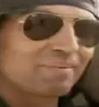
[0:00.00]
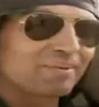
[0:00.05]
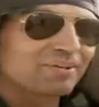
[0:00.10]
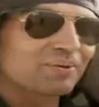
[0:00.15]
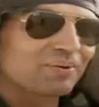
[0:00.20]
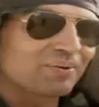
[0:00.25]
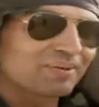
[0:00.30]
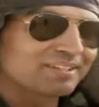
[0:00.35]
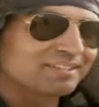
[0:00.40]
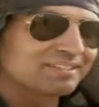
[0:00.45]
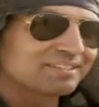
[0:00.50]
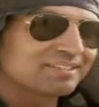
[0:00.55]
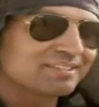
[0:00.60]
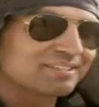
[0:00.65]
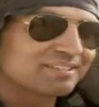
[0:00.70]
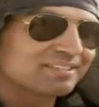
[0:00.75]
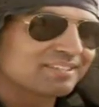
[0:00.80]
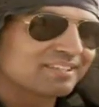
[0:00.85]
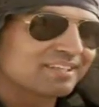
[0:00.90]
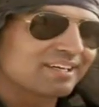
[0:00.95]
Armored Corps is,
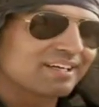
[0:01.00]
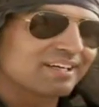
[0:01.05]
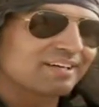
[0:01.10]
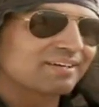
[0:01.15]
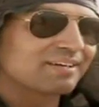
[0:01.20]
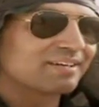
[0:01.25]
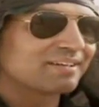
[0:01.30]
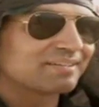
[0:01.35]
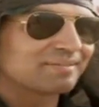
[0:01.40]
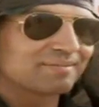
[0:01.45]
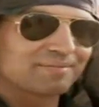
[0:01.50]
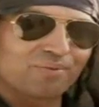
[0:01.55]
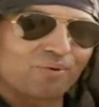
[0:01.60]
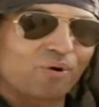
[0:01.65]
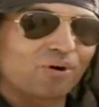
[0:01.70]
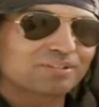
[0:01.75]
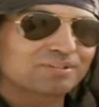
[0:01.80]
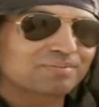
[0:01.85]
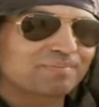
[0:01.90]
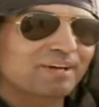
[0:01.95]

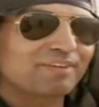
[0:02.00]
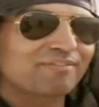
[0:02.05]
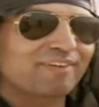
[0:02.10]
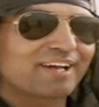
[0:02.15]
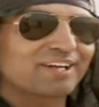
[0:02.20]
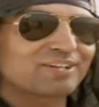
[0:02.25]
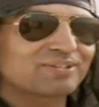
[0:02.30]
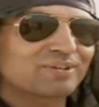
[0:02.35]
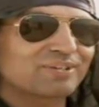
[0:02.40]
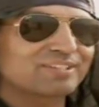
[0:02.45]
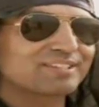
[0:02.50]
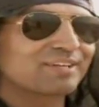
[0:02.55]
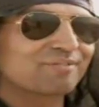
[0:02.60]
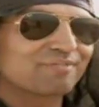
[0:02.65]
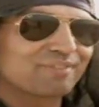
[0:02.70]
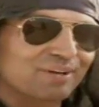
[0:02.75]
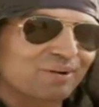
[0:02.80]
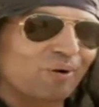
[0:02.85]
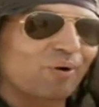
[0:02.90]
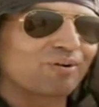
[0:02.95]
was my final choice
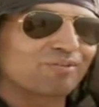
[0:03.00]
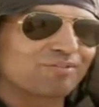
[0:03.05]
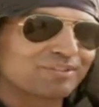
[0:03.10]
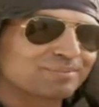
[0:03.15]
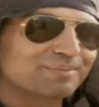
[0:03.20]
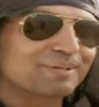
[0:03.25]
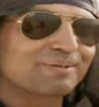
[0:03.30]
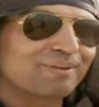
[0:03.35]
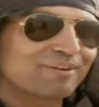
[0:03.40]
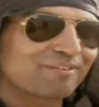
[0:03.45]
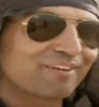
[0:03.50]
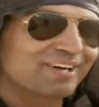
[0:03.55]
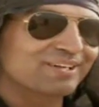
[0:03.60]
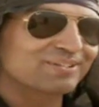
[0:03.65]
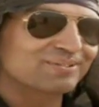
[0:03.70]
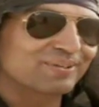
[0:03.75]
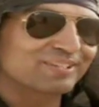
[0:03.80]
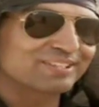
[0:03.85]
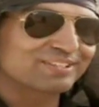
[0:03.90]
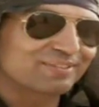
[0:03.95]
and will always be my
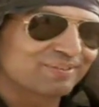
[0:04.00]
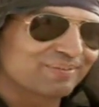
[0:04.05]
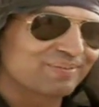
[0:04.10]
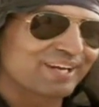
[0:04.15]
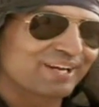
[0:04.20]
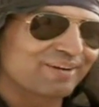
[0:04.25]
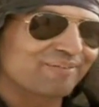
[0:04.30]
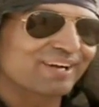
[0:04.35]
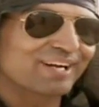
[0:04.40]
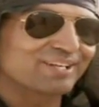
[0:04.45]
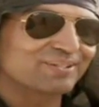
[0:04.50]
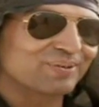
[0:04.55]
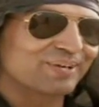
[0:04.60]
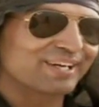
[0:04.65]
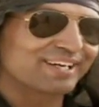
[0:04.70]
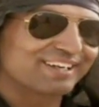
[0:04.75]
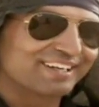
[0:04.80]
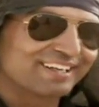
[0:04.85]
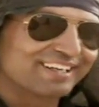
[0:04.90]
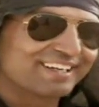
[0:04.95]
final choice whenever I
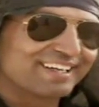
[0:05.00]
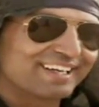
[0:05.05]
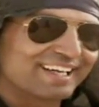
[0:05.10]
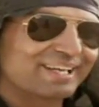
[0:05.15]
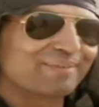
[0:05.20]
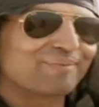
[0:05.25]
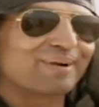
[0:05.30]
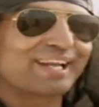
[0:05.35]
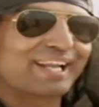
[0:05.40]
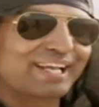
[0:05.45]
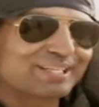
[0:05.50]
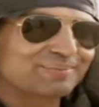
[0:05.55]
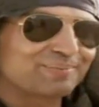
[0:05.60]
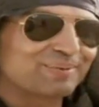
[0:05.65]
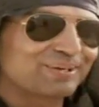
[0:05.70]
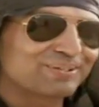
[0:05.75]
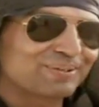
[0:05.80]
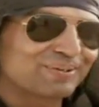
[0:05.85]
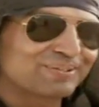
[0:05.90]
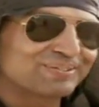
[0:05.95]
join, in my next berth